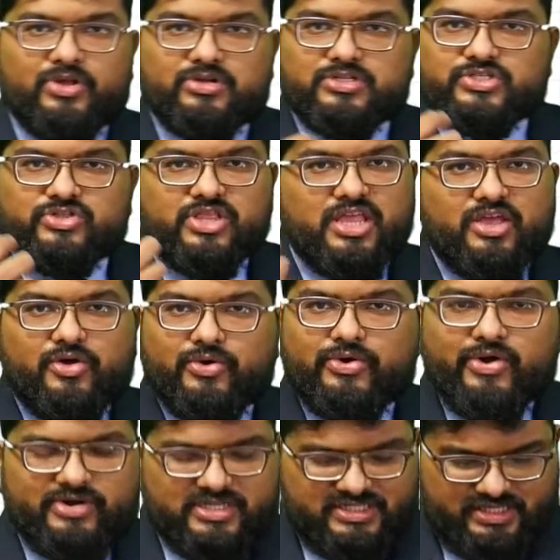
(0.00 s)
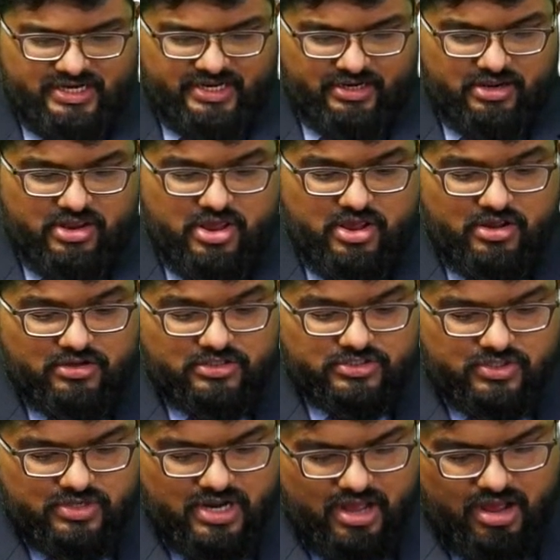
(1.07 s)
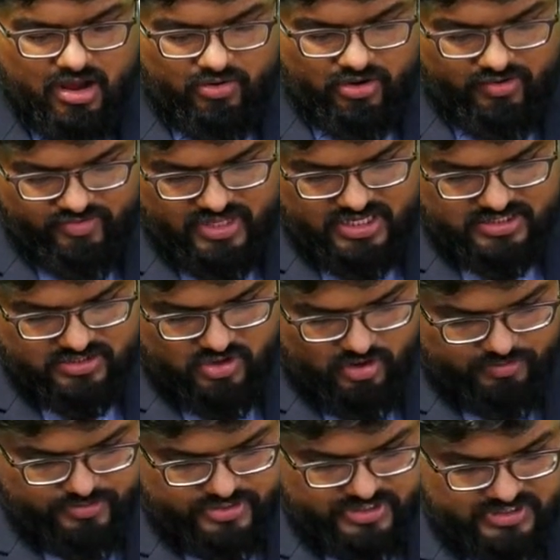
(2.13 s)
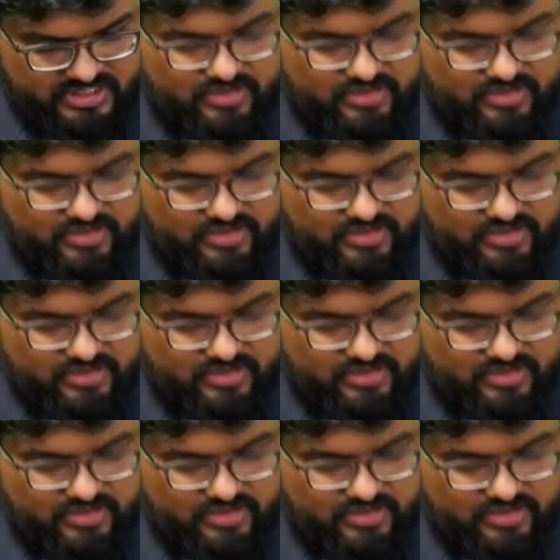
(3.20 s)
So, thecodont is correct. So, now out of these options,